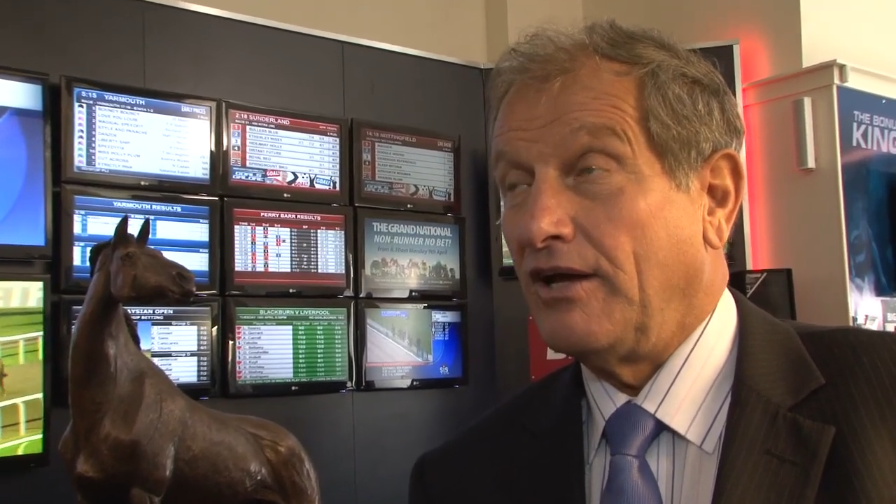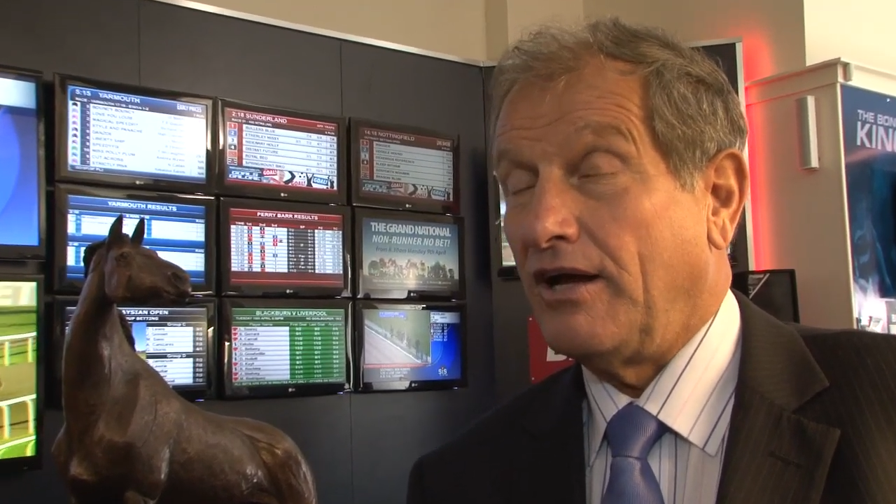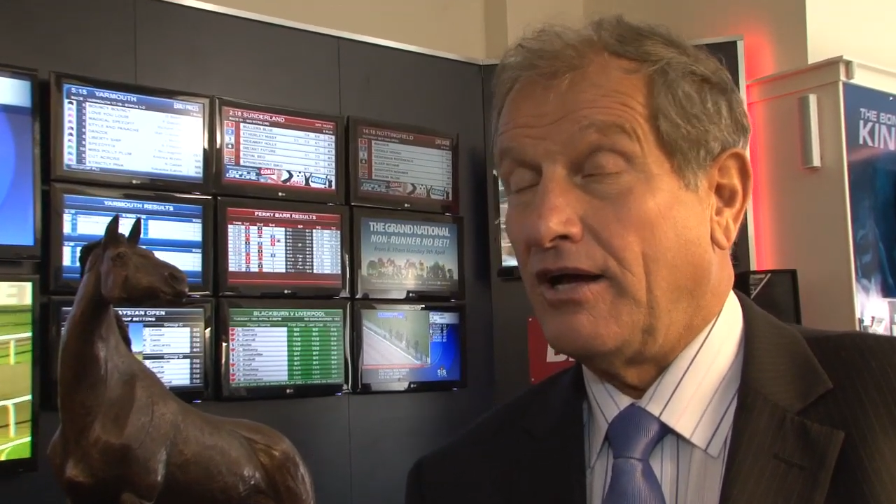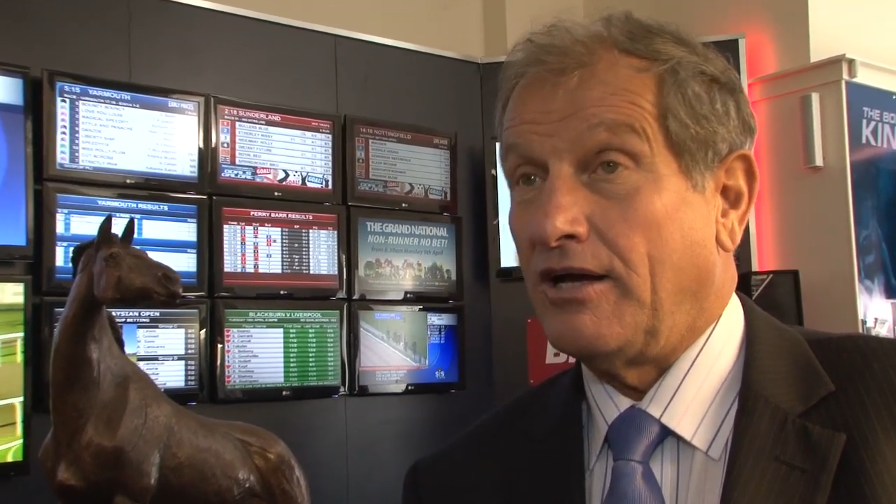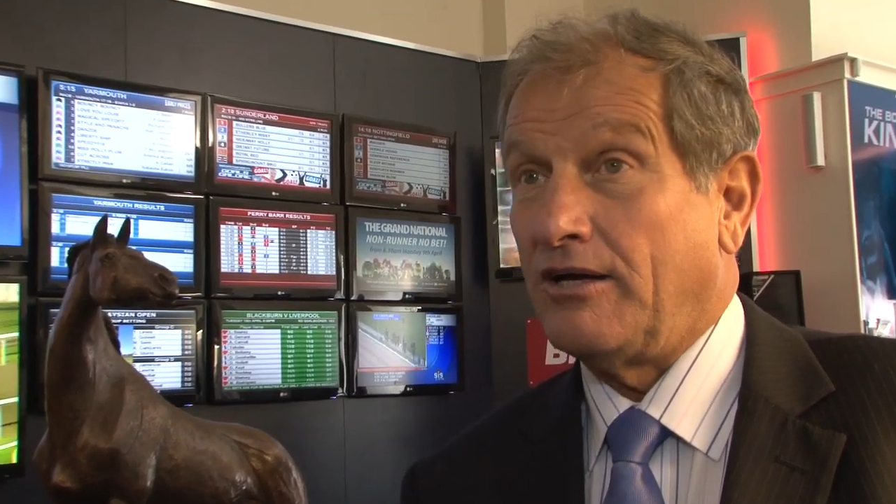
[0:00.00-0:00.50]

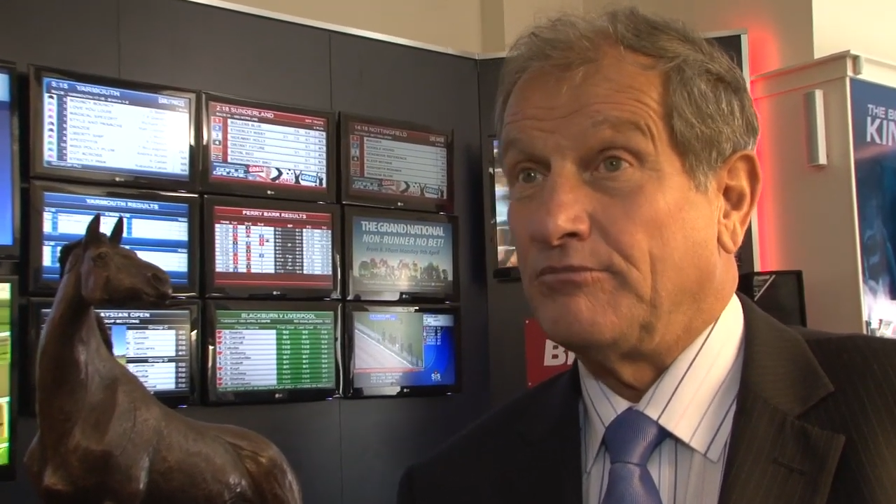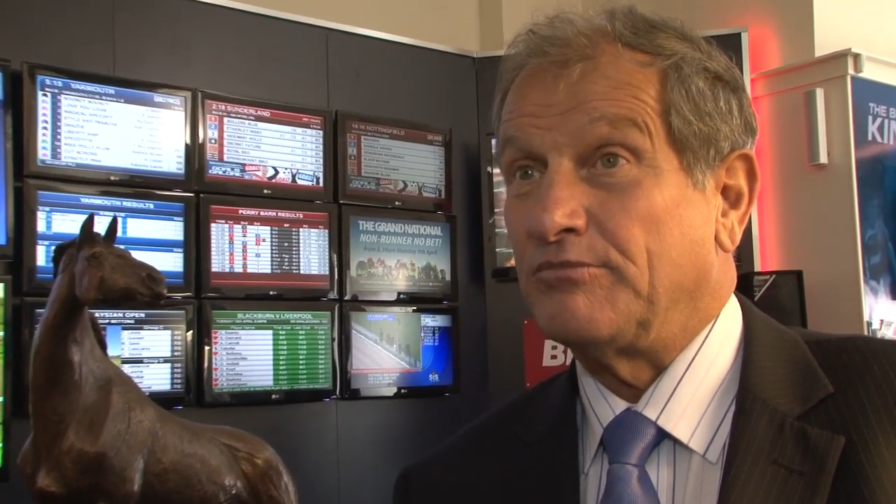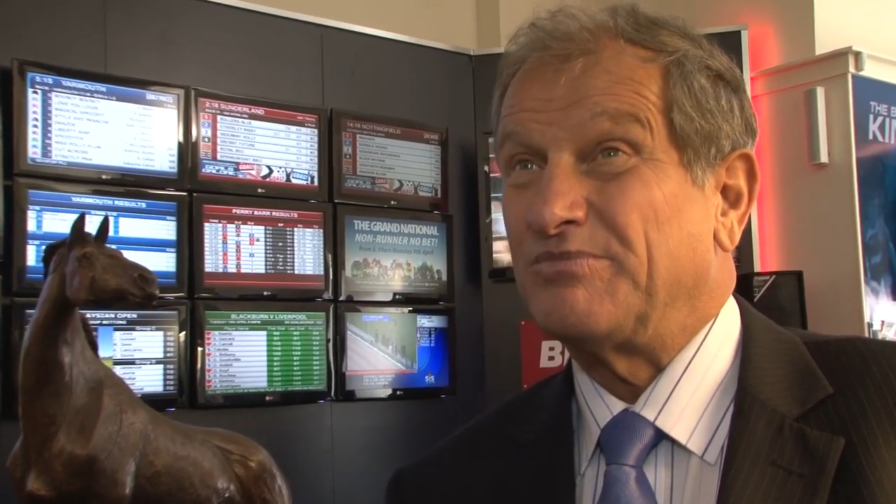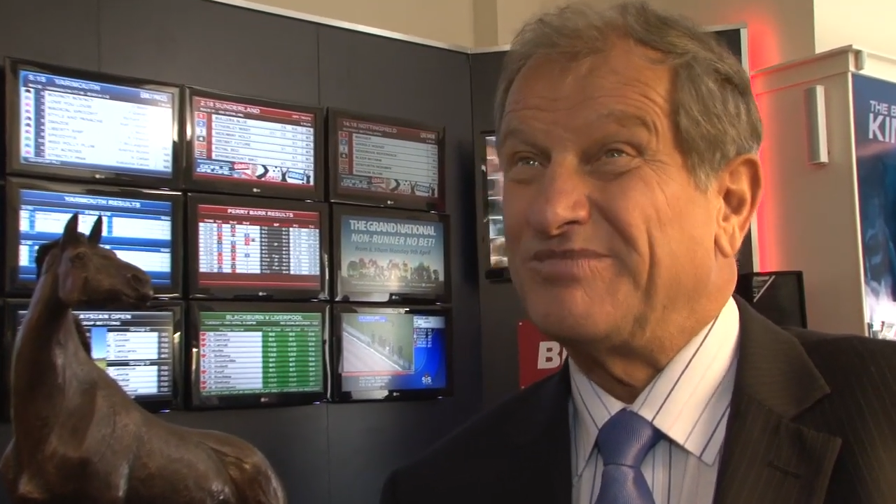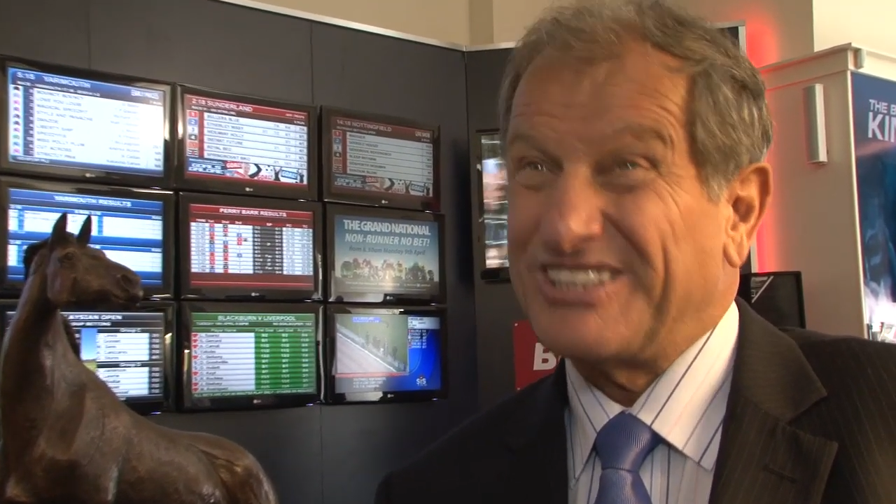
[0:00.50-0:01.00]

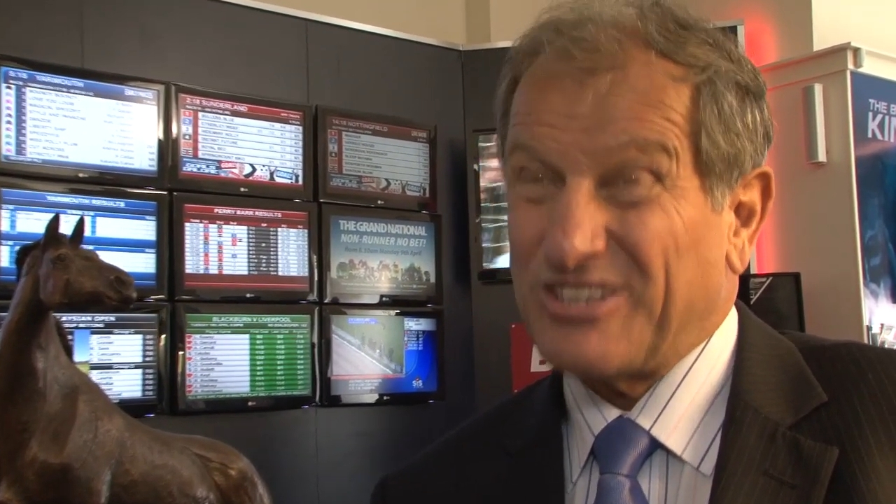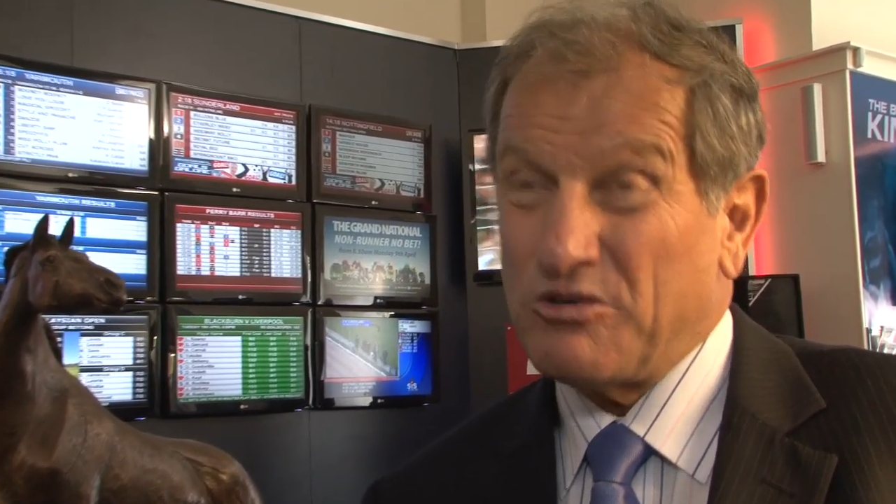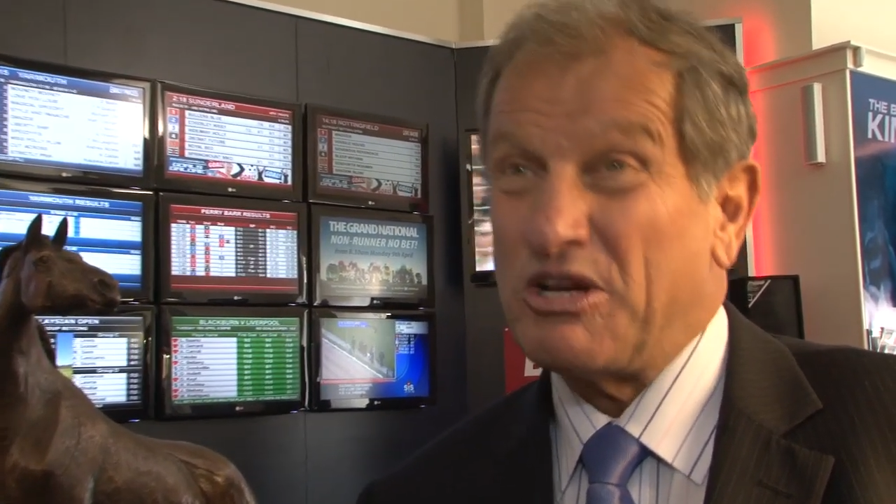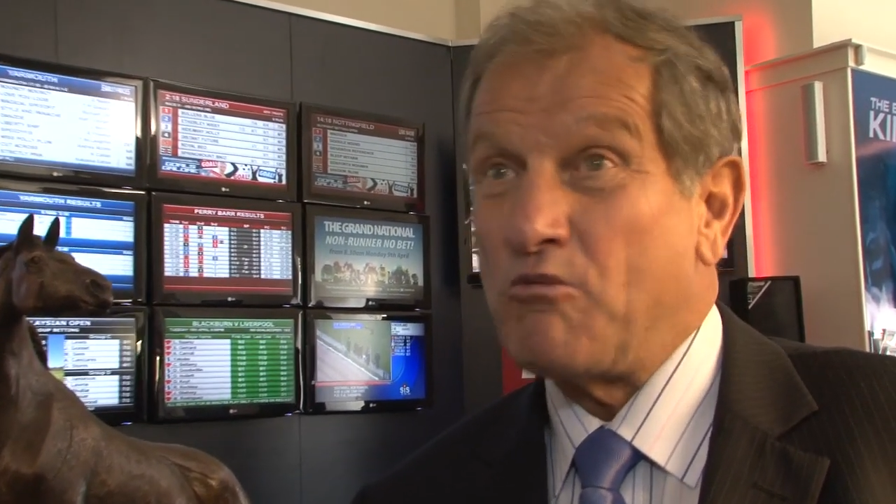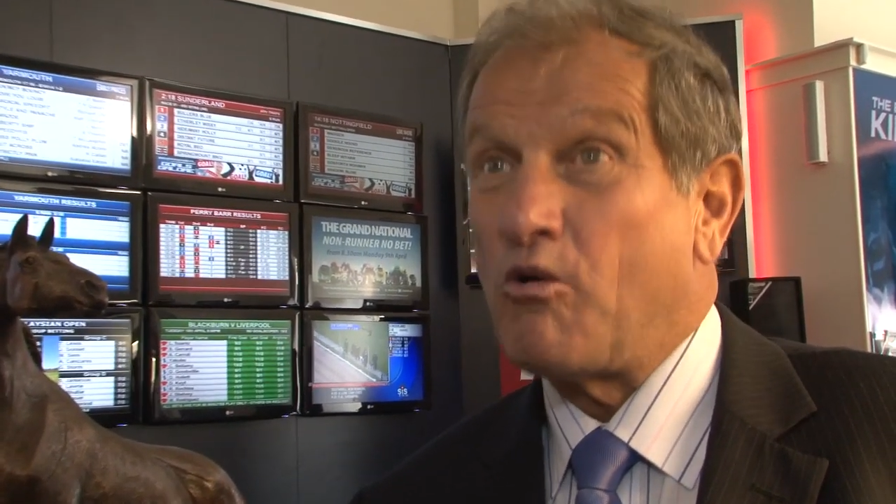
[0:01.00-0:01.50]
Um, there's
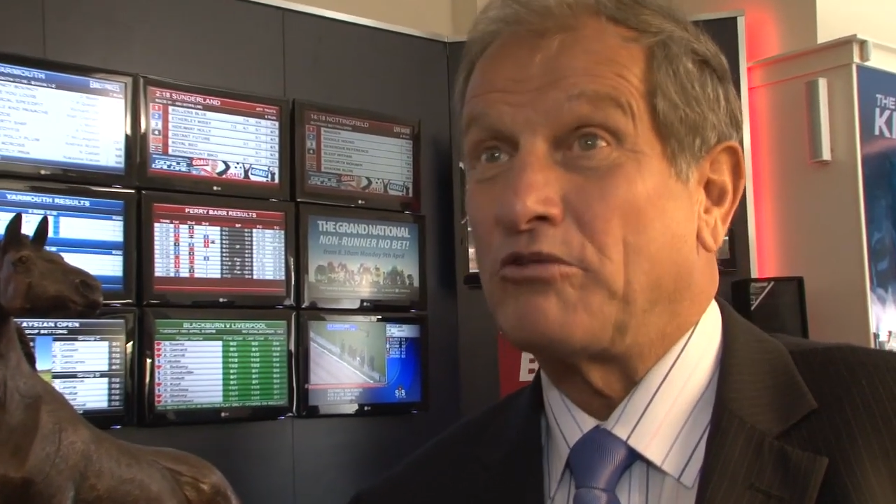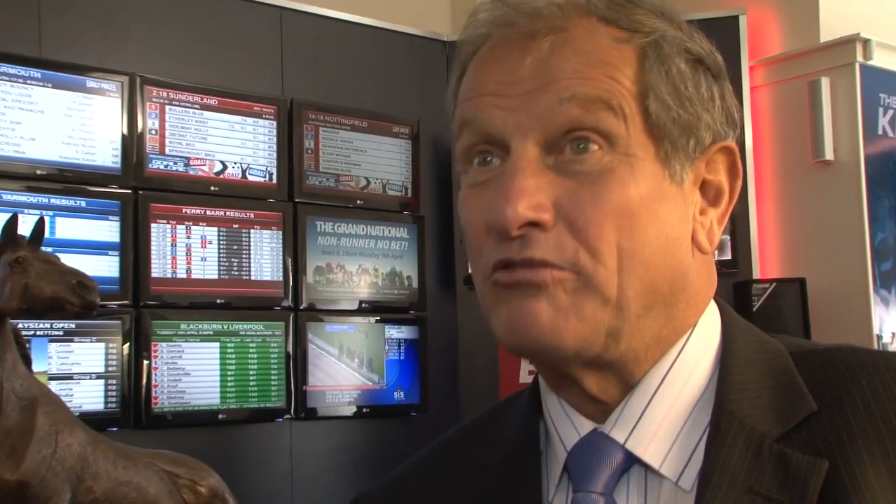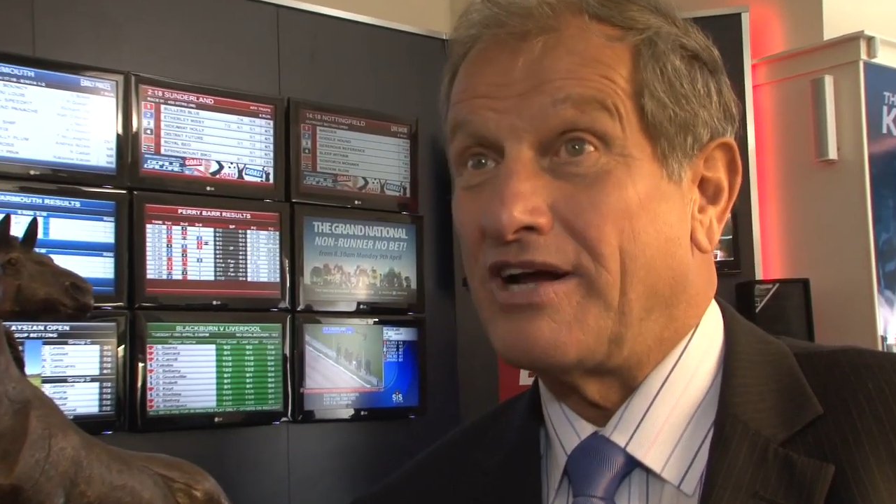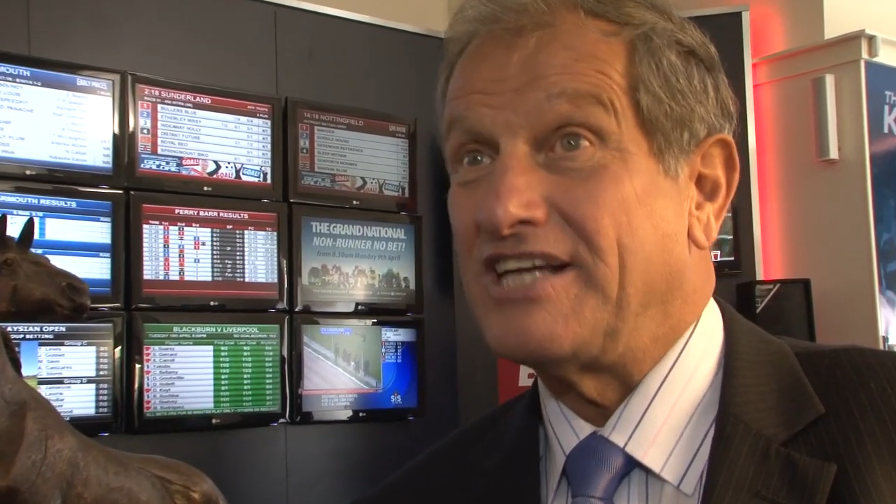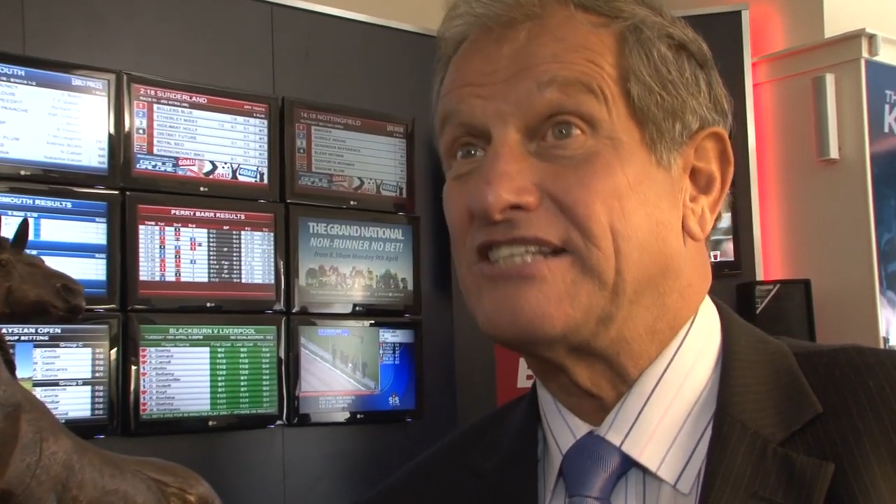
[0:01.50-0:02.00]
only one
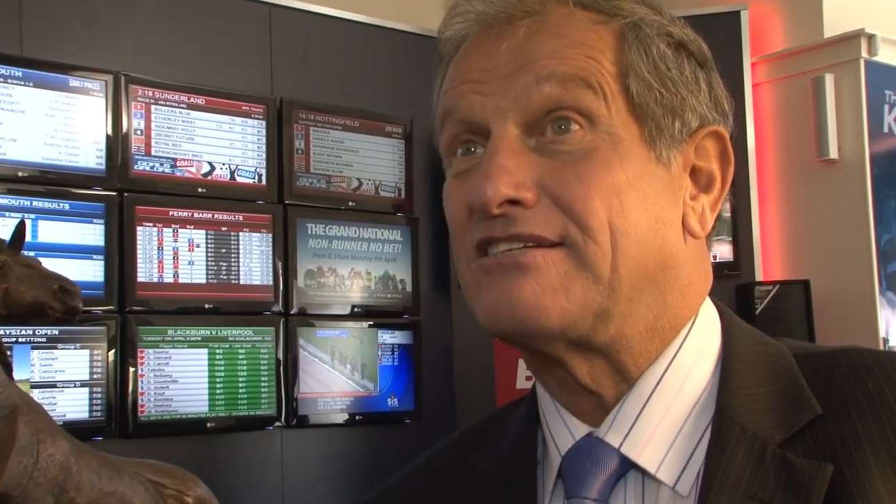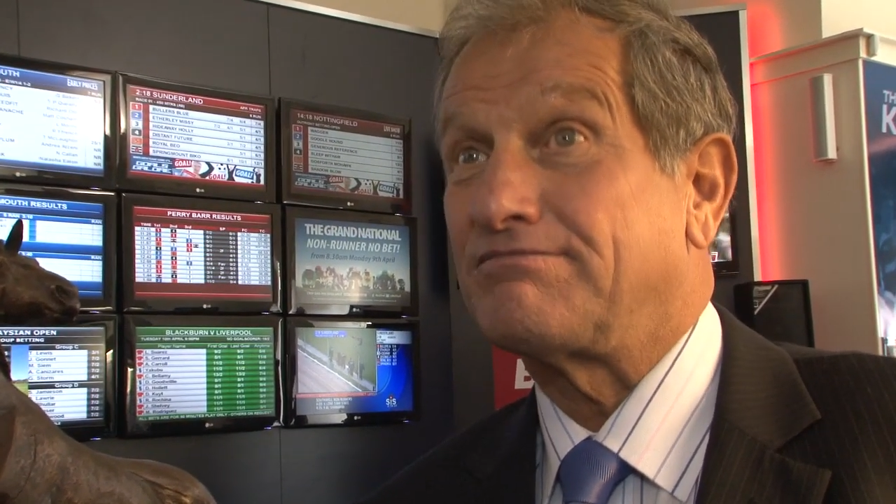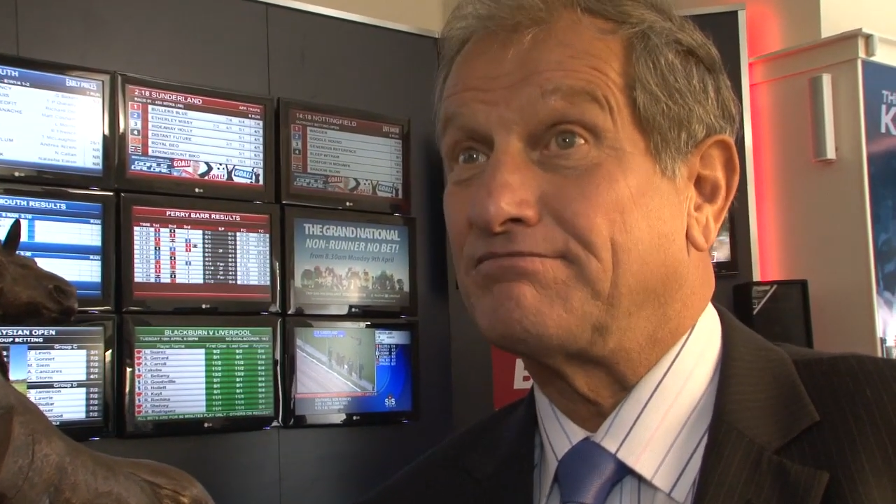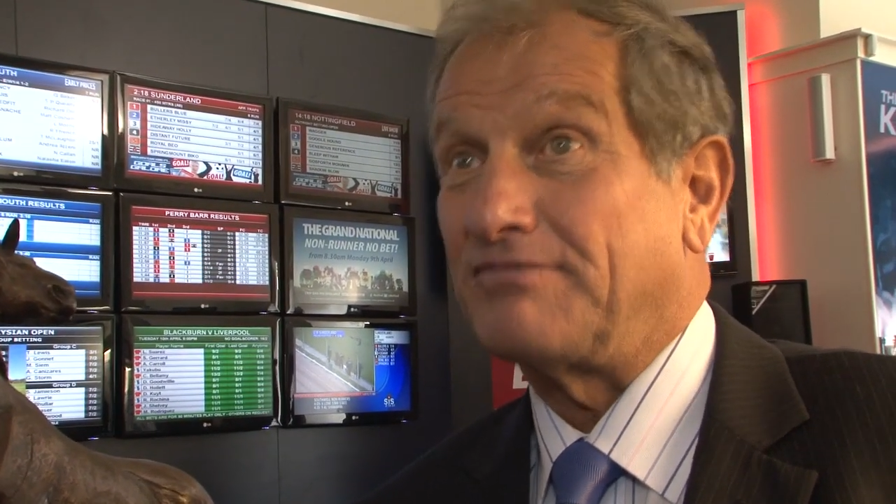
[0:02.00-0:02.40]
race